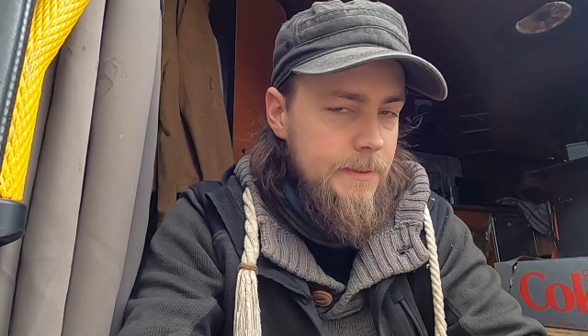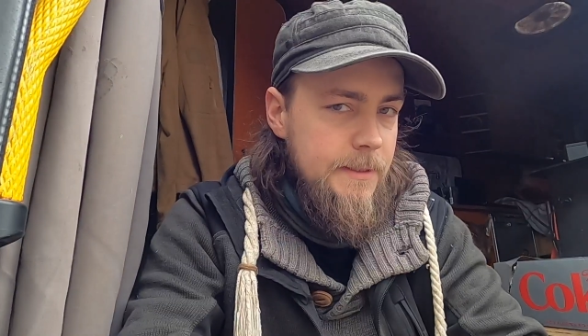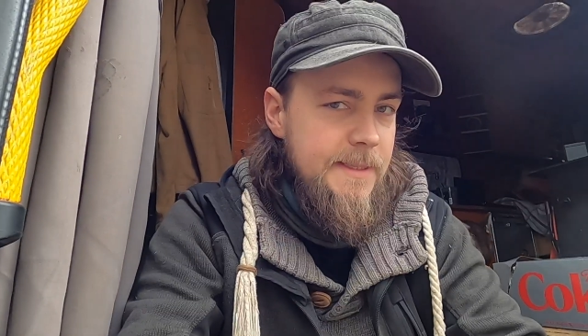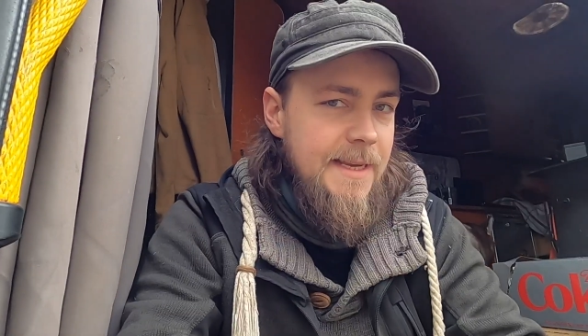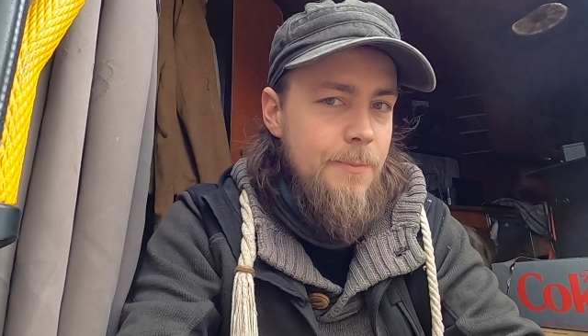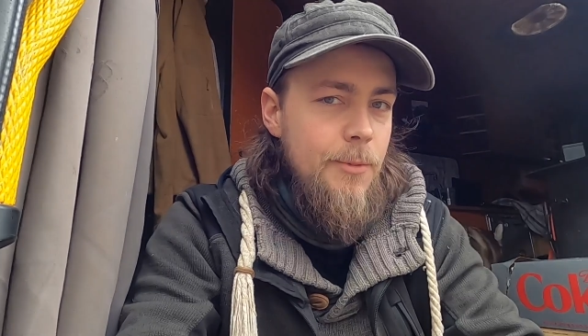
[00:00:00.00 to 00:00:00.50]

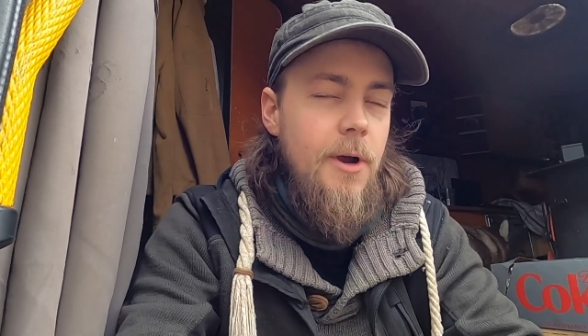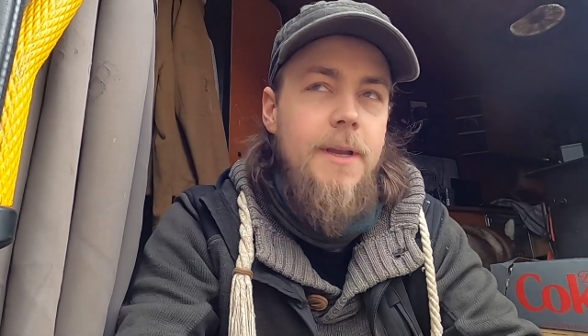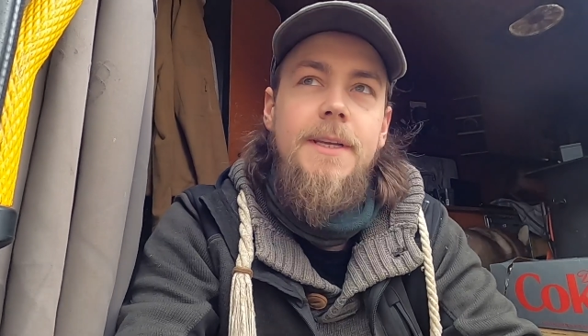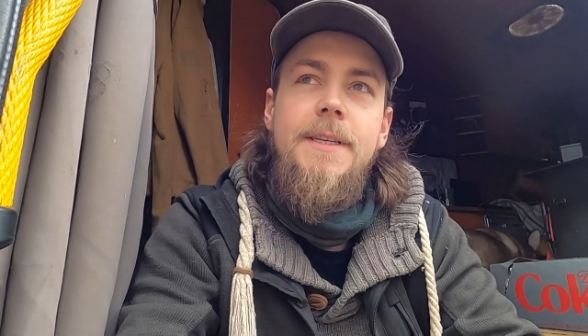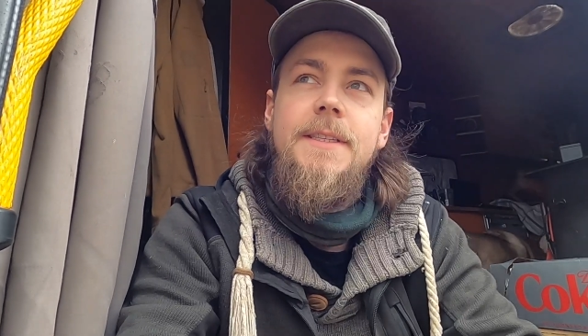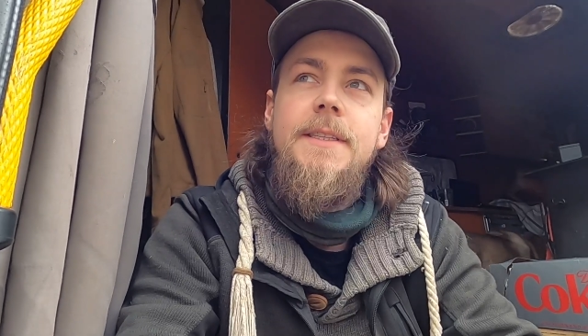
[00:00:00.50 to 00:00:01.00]
this
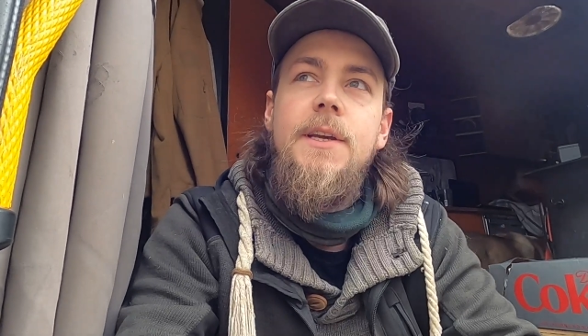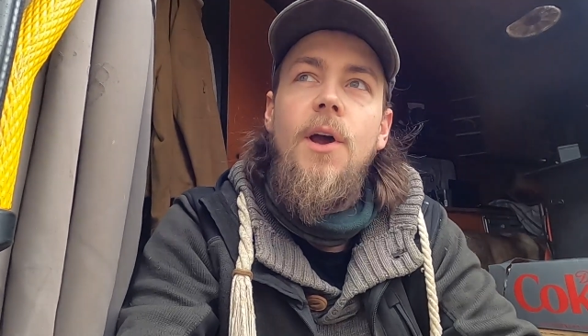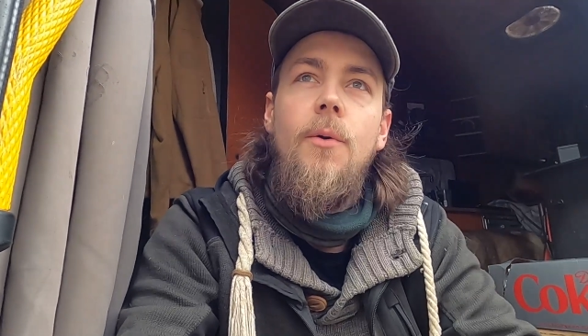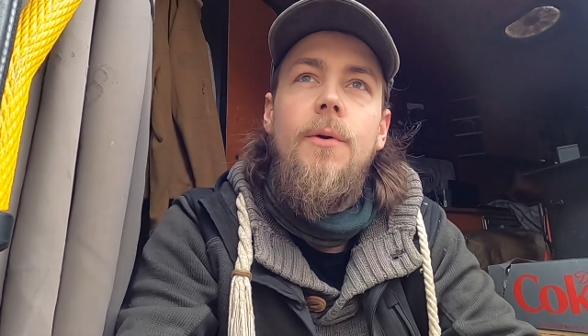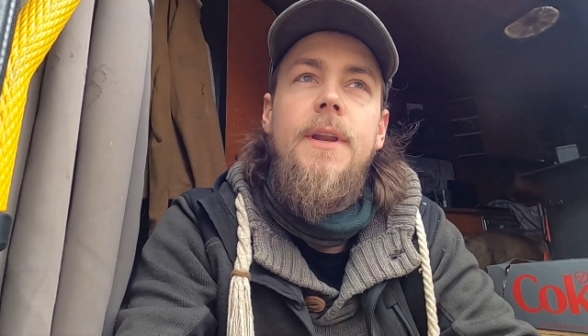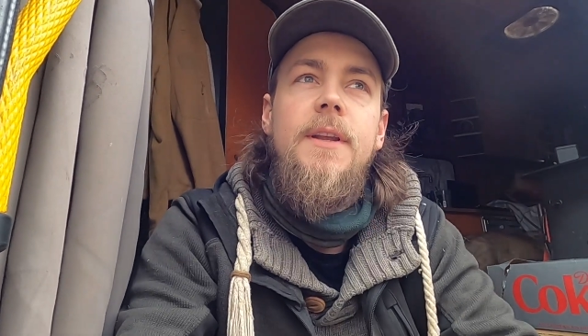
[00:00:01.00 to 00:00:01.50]
e-bike isn't
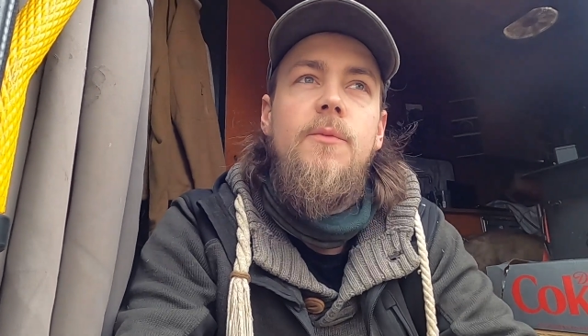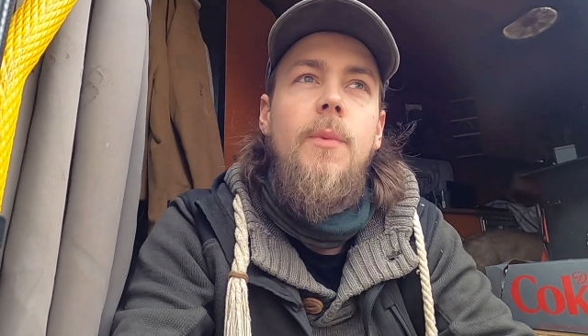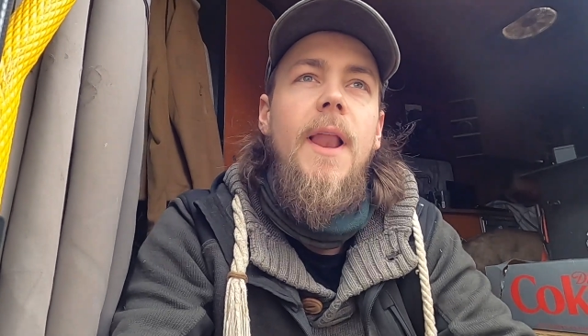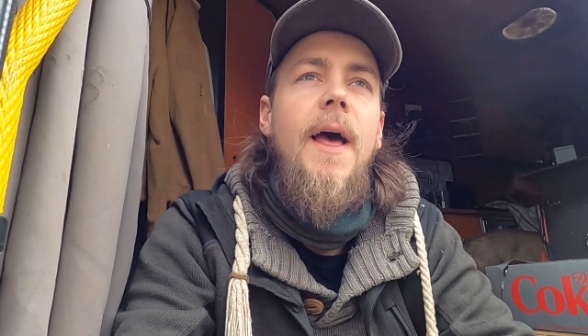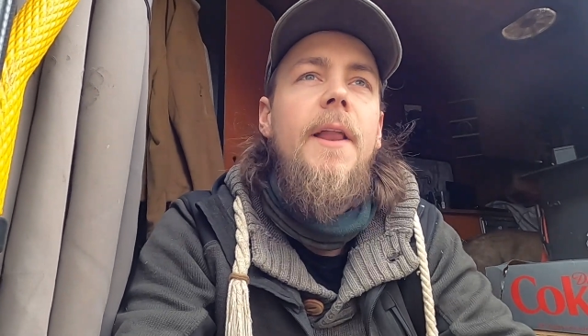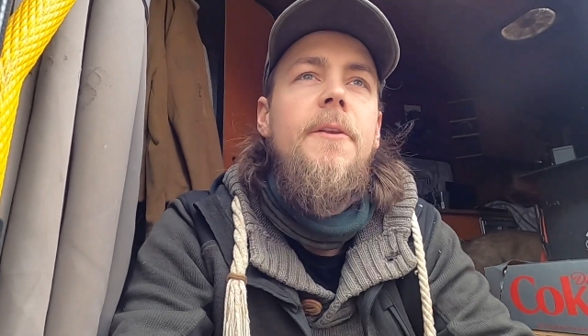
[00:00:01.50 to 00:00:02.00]
going as
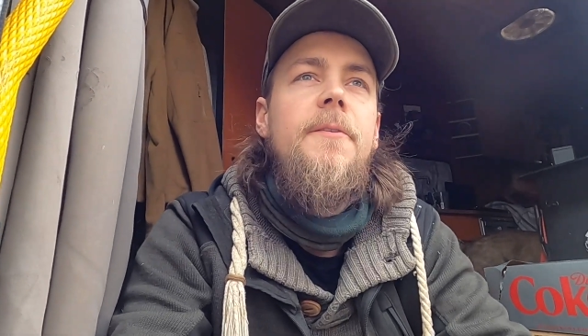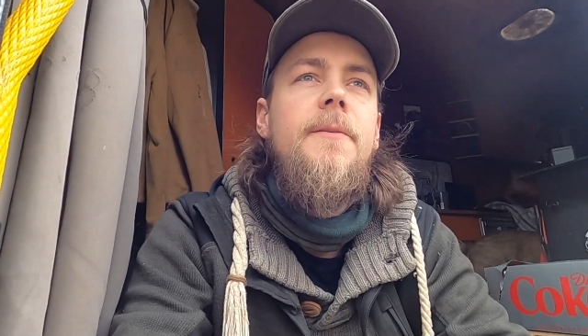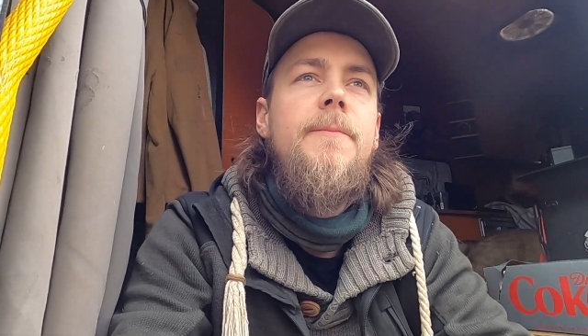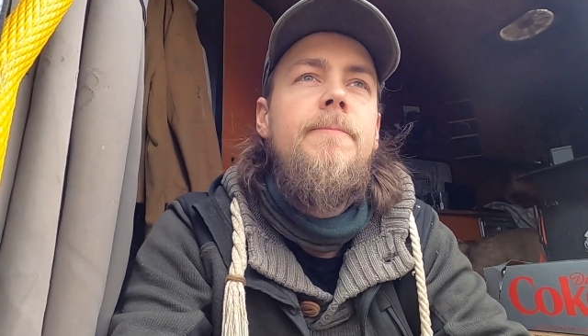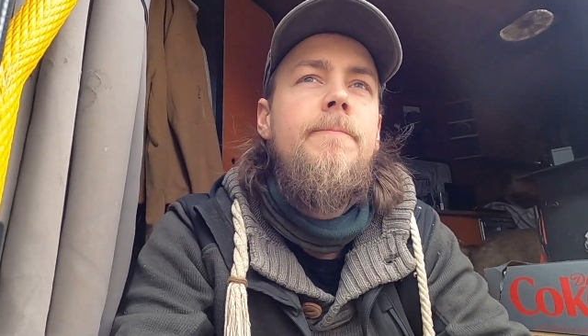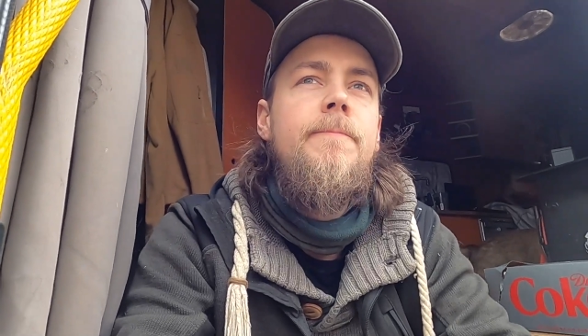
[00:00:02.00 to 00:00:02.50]
planned
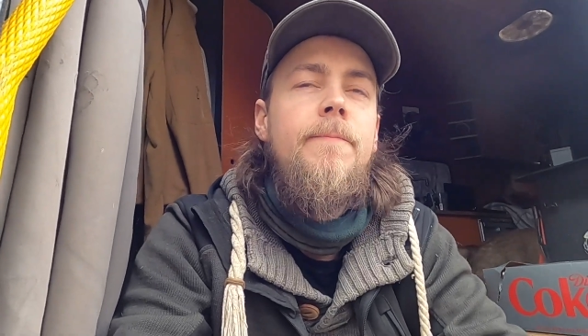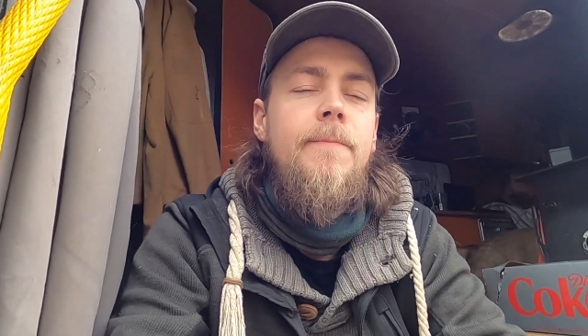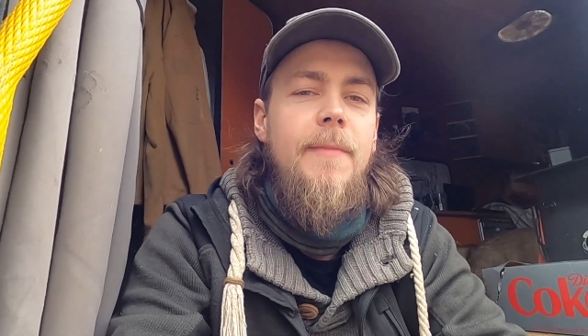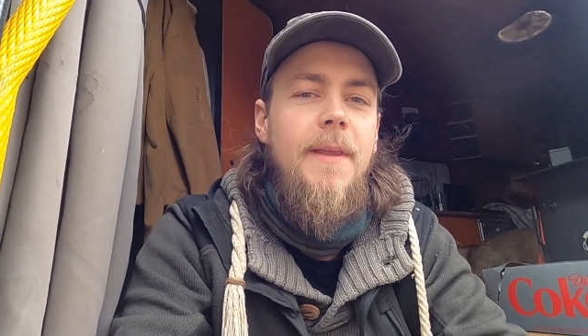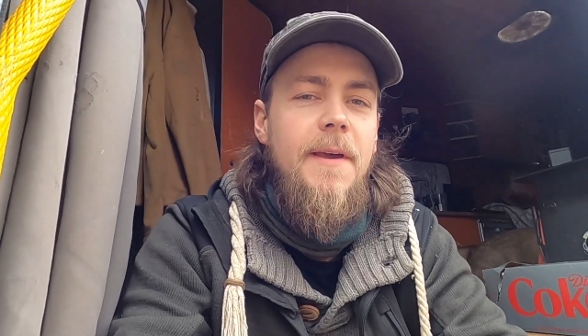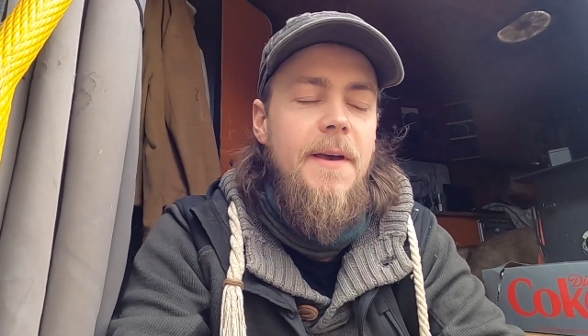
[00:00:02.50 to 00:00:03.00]

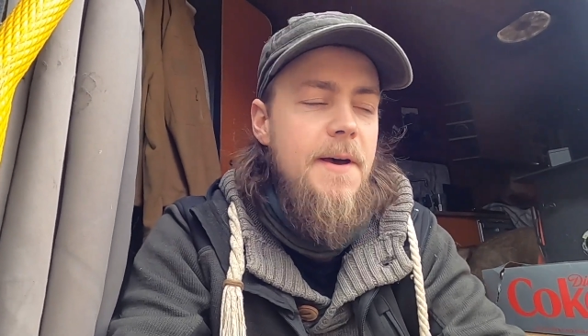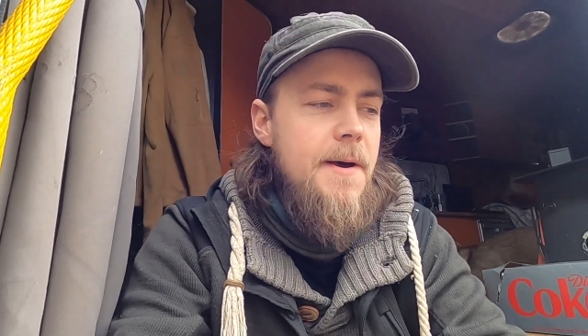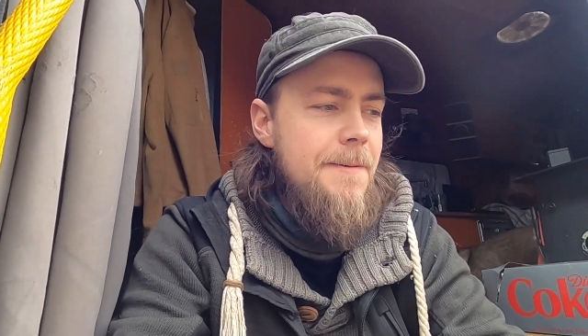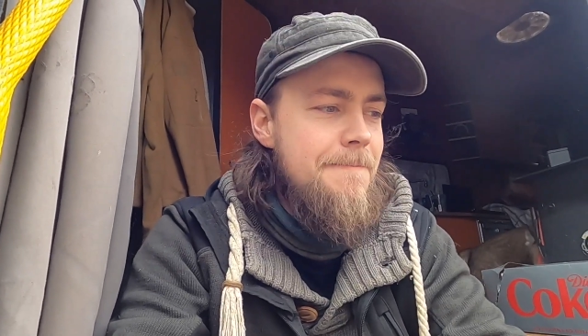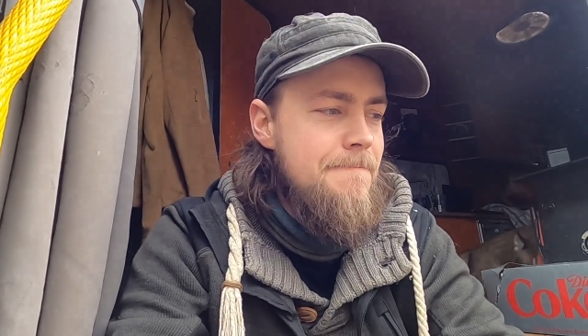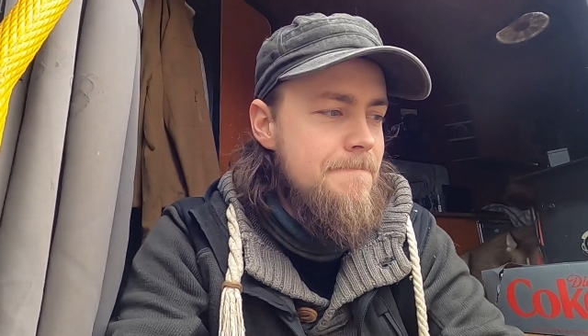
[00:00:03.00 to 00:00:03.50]

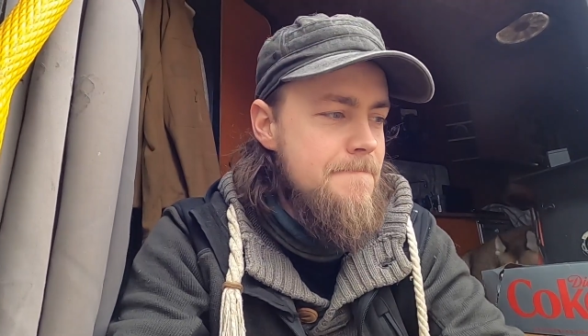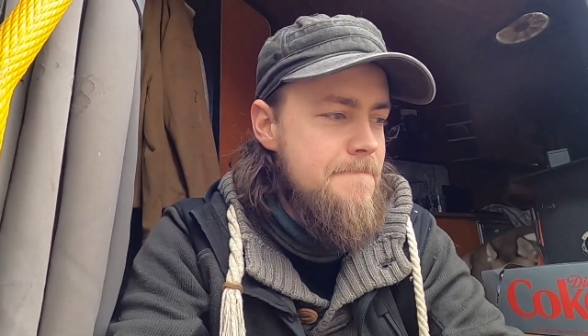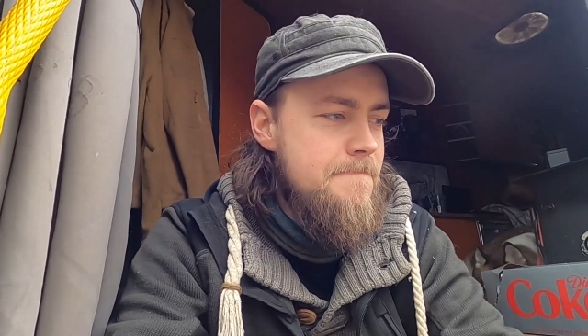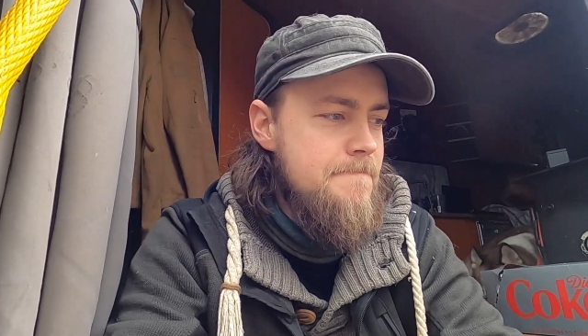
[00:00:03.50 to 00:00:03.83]
um,